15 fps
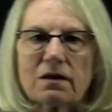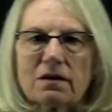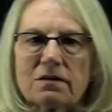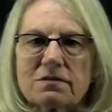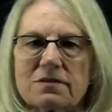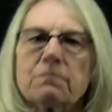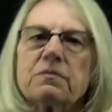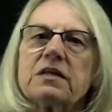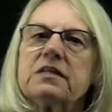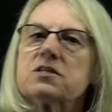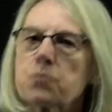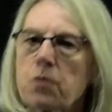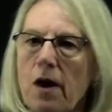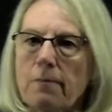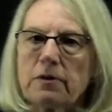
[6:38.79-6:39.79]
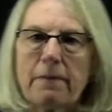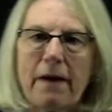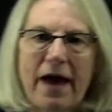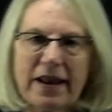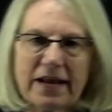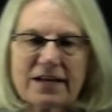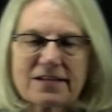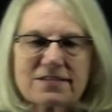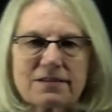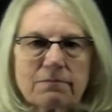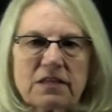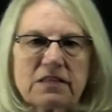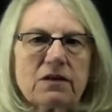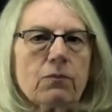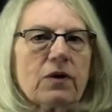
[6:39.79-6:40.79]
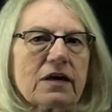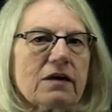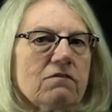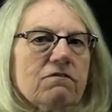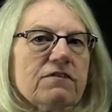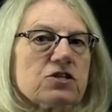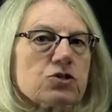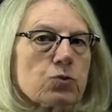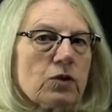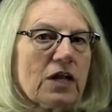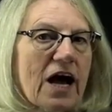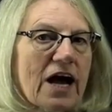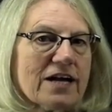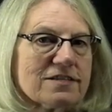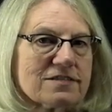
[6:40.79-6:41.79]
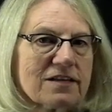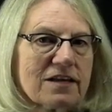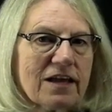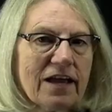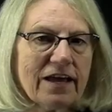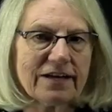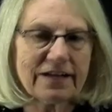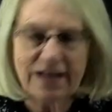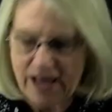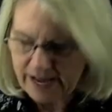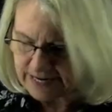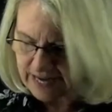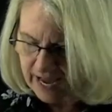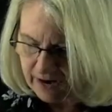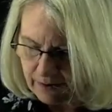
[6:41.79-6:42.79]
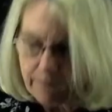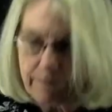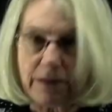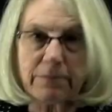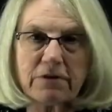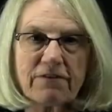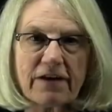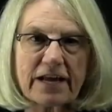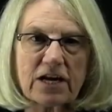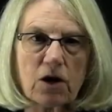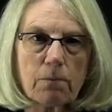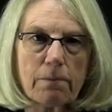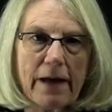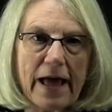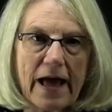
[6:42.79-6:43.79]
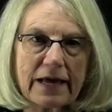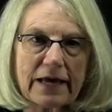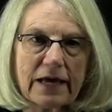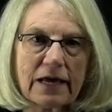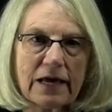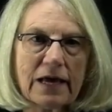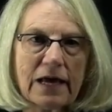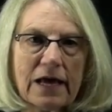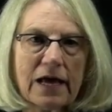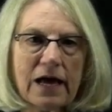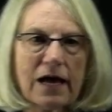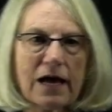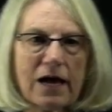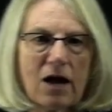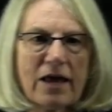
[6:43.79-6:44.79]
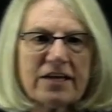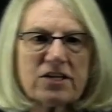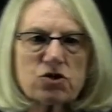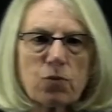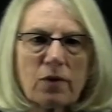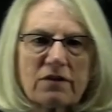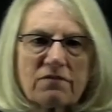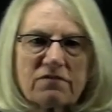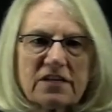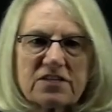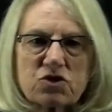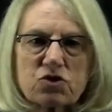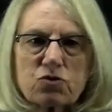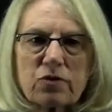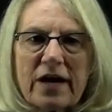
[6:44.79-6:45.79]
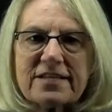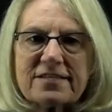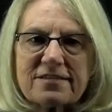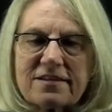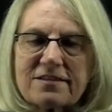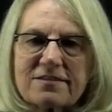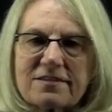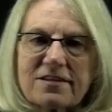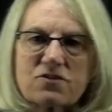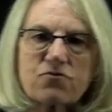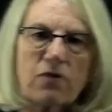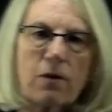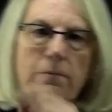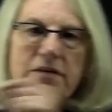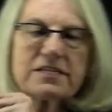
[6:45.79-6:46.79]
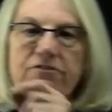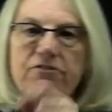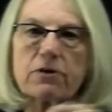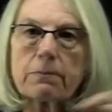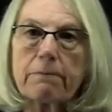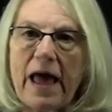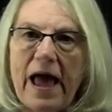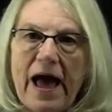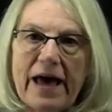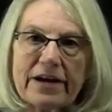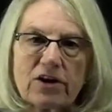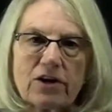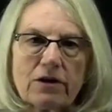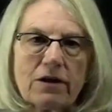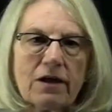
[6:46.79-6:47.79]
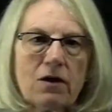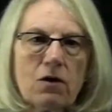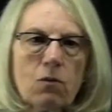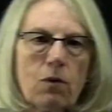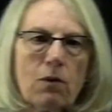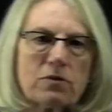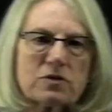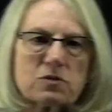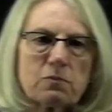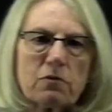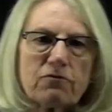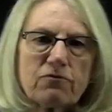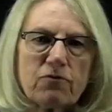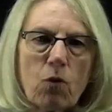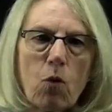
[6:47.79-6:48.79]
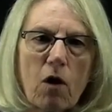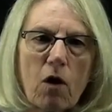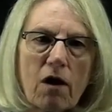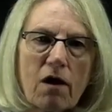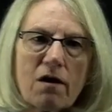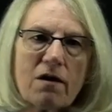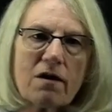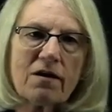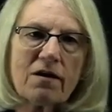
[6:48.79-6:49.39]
something that's problematic and something that we can visualize in an eye diagram. Maybe if I go back, each one of these traces is from a different pattern. What was before